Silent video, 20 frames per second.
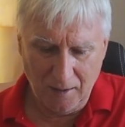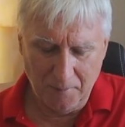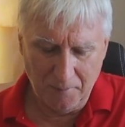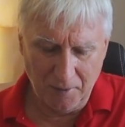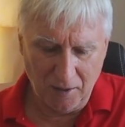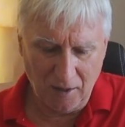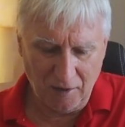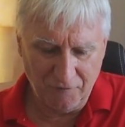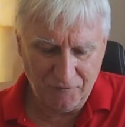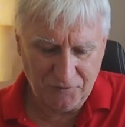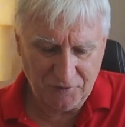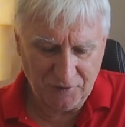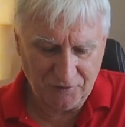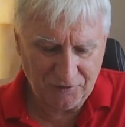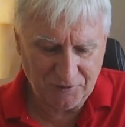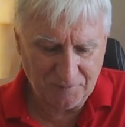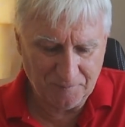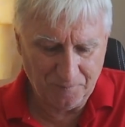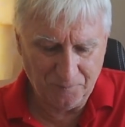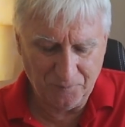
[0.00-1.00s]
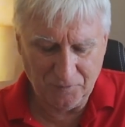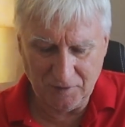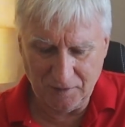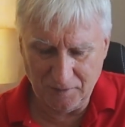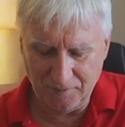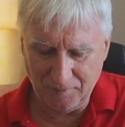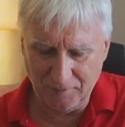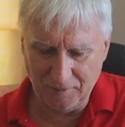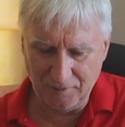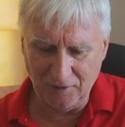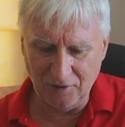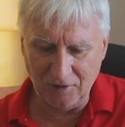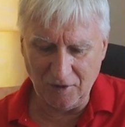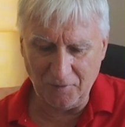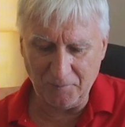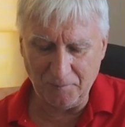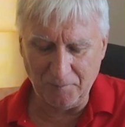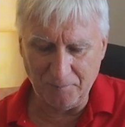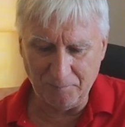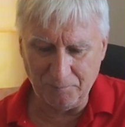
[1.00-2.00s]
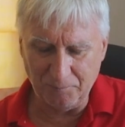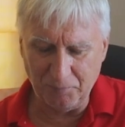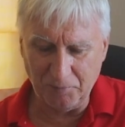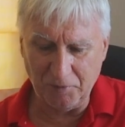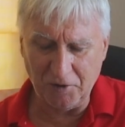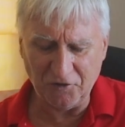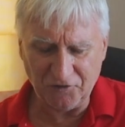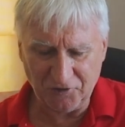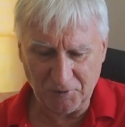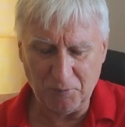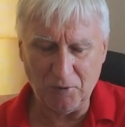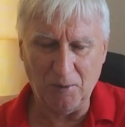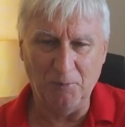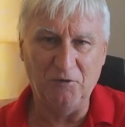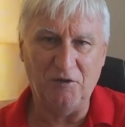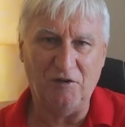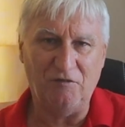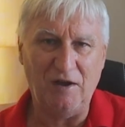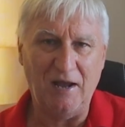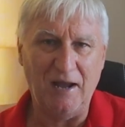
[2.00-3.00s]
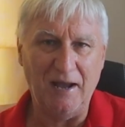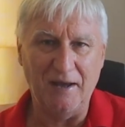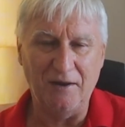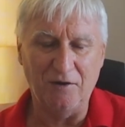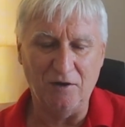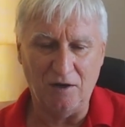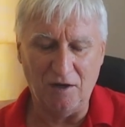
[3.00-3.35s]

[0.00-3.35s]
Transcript: But I've just because of the problems I've had,